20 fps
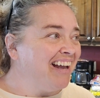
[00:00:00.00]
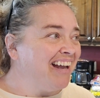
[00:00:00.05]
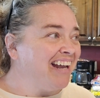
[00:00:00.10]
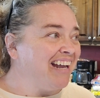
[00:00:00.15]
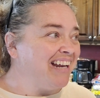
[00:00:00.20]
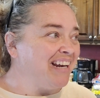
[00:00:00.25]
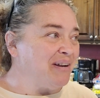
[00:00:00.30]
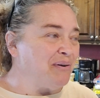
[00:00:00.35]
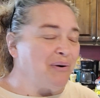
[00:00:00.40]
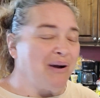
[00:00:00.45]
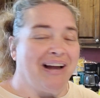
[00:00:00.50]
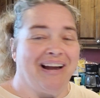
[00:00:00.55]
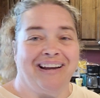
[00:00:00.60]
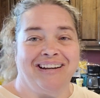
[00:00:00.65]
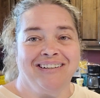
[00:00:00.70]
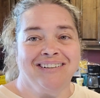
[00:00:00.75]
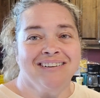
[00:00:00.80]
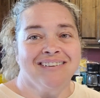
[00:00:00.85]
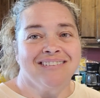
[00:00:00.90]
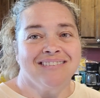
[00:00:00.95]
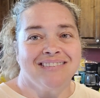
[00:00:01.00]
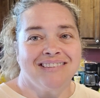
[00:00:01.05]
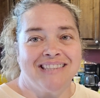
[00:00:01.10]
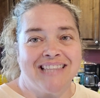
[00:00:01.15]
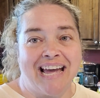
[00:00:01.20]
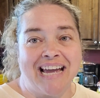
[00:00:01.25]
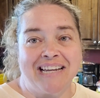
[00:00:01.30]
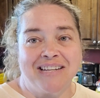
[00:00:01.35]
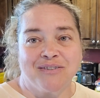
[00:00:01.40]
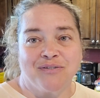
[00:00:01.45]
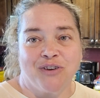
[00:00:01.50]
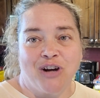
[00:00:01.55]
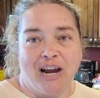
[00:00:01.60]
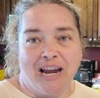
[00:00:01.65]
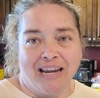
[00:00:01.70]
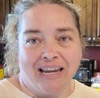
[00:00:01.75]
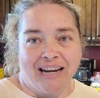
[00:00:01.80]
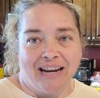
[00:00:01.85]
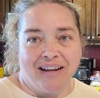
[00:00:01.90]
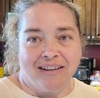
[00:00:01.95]
Anyway, thanks for
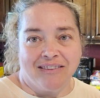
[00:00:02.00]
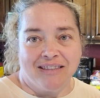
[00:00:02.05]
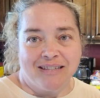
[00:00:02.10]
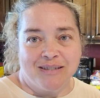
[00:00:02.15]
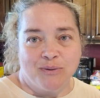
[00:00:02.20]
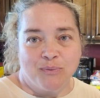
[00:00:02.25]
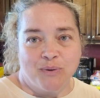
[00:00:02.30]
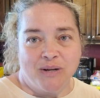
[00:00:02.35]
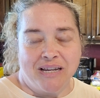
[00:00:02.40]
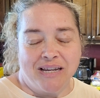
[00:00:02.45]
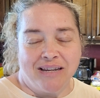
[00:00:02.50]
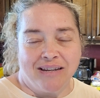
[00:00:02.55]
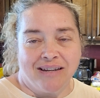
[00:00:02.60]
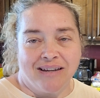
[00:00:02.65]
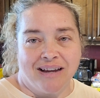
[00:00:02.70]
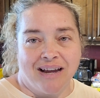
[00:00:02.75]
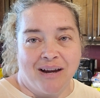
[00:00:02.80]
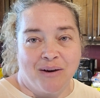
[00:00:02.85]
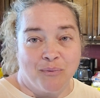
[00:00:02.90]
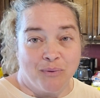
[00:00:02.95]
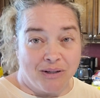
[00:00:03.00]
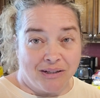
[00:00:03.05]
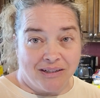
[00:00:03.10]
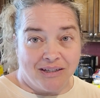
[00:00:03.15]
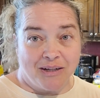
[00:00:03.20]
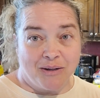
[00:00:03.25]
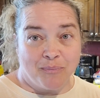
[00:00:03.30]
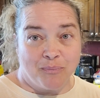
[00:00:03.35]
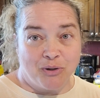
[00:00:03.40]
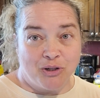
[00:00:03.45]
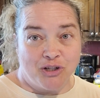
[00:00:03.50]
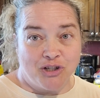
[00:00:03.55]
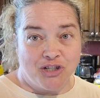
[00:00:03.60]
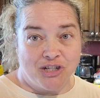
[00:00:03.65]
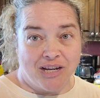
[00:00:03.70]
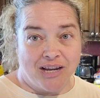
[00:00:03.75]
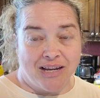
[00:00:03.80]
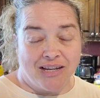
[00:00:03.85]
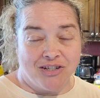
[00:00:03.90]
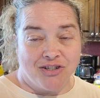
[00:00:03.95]
hanging out this week. I really
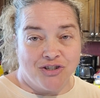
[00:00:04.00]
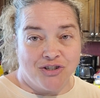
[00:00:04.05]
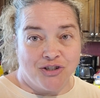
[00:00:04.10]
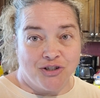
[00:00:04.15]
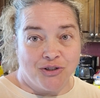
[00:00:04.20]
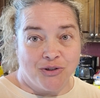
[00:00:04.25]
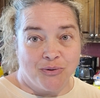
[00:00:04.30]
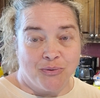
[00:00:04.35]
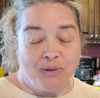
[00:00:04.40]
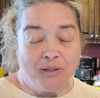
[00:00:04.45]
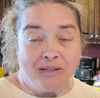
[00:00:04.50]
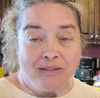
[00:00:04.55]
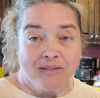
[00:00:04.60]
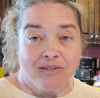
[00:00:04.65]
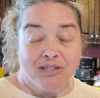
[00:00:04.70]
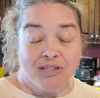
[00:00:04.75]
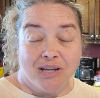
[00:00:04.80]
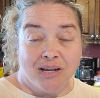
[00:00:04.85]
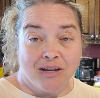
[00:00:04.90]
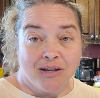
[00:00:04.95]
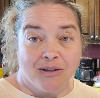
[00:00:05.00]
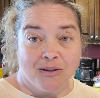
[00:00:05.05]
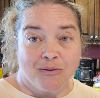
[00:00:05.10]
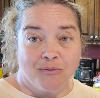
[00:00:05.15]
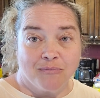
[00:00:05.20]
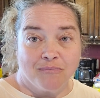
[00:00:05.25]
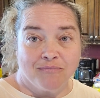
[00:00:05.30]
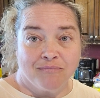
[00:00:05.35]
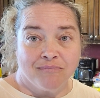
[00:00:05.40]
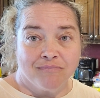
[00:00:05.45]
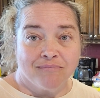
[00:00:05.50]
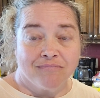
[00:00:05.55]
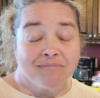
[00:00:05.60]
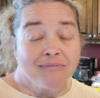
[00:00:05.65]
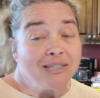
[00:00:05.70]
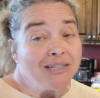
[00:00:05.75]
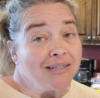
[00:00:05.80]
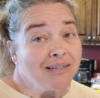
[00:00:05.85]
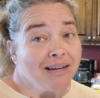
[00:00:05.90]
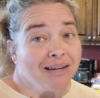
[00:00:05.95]
appreciate you. So
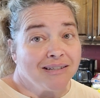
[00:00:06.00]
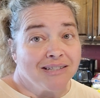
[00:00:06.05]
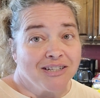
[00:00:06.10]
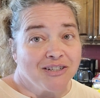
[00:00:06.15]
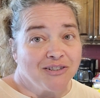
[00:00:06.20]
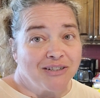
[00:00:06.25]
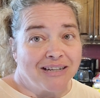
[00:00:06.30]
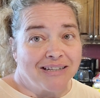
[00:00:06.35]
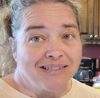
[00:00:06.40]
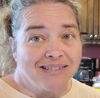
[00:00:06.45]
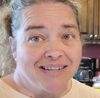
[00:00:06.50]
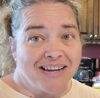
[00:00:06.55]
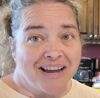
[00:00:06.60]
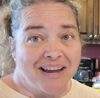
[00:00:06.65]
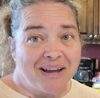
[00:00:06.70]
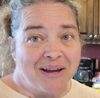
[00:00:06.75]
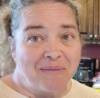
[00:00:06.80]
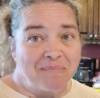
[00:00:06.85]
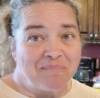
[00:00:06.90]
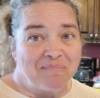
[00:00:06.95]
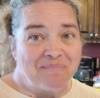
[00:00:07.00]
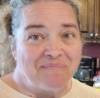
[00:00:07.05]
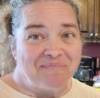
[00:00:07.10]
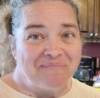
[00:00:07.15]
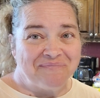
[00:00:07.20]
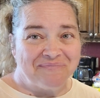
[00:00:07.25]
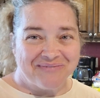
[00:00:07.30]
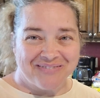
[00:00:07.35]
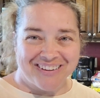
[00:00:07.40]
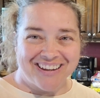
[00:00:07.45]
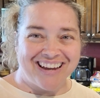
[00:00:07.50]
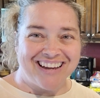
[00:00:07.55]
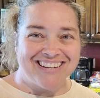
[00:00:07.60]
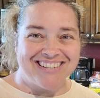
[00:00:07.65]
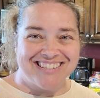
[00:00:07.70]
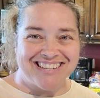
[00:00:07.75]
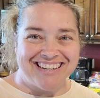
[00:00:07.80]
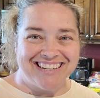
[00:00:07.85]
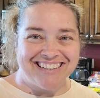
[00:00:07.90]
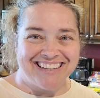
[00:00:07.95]
until next time, I'll
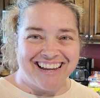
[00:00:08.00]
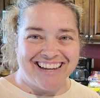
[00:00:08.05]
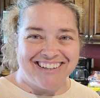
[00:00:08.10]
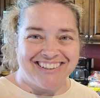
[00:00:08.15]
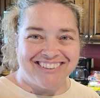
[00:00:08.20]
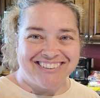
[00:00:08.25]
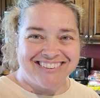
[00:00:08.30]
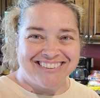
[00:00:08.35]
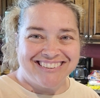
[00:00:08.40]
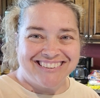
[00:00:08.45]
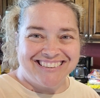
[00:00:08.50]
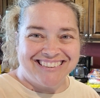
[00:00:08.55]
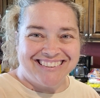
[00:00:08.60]
see you later.